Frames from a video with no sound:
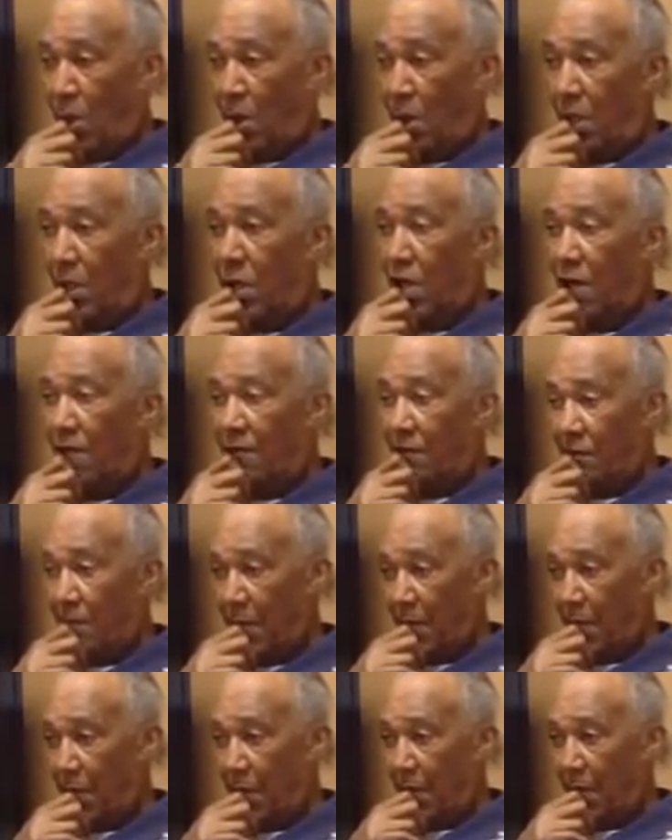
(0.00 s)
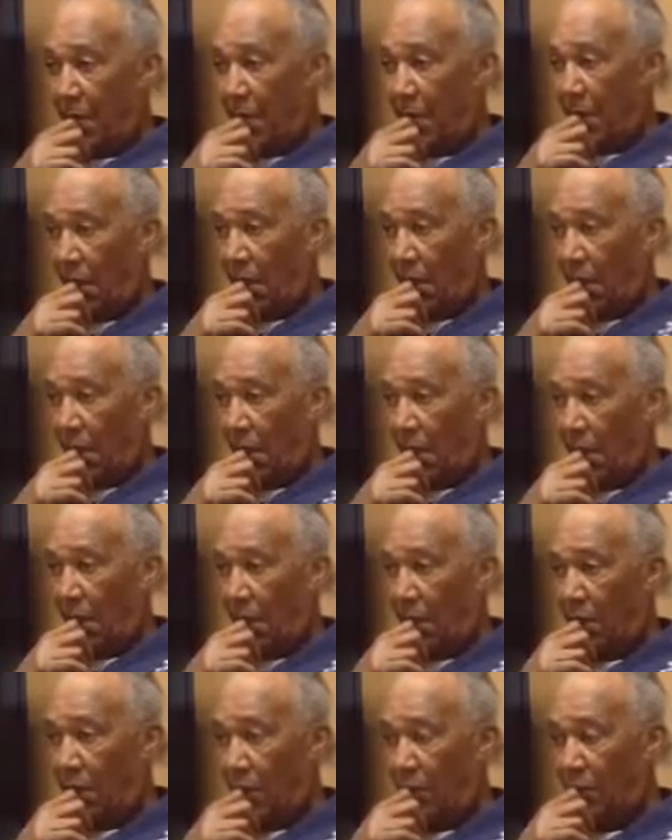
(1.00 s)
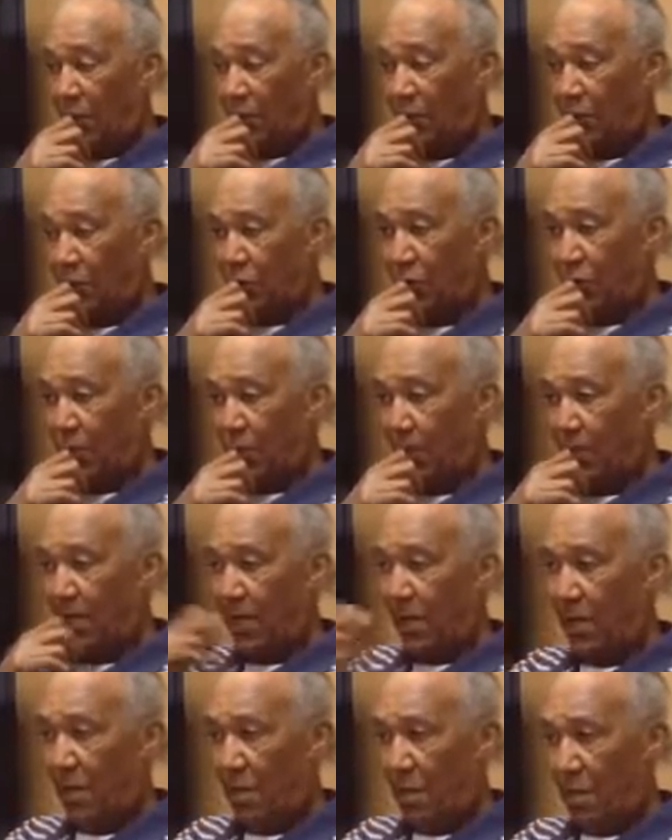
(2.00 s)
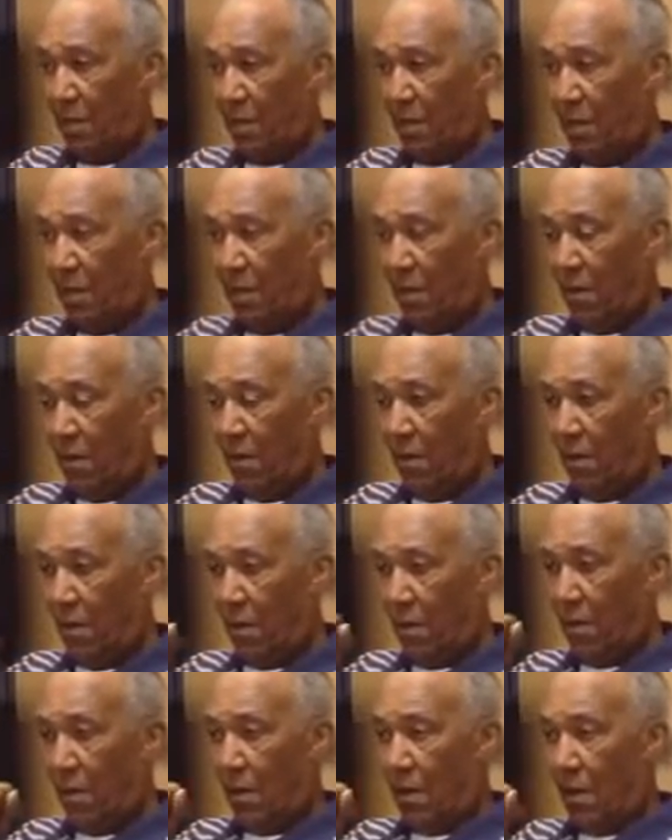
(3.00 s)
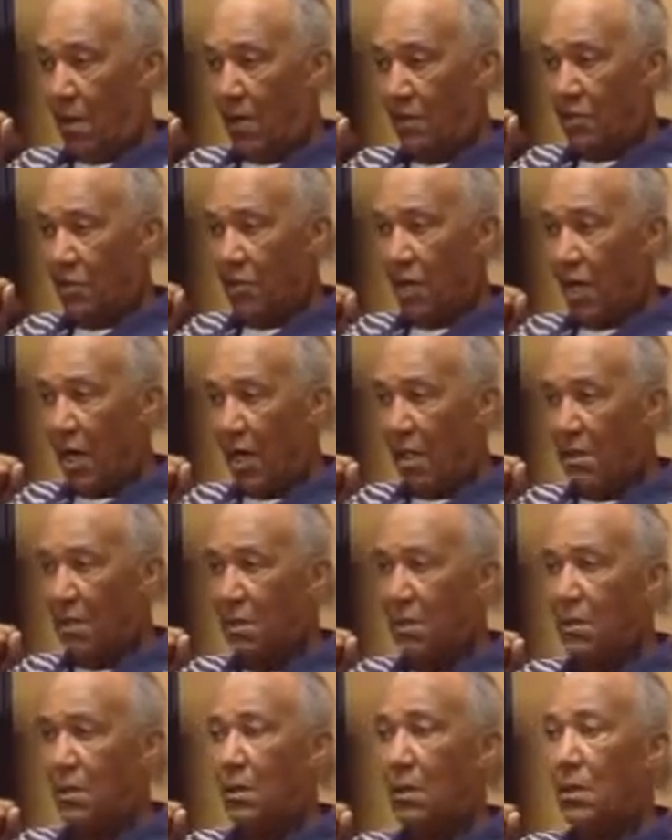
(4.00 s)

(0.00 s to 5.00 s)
he offered me the principalship here at Starks.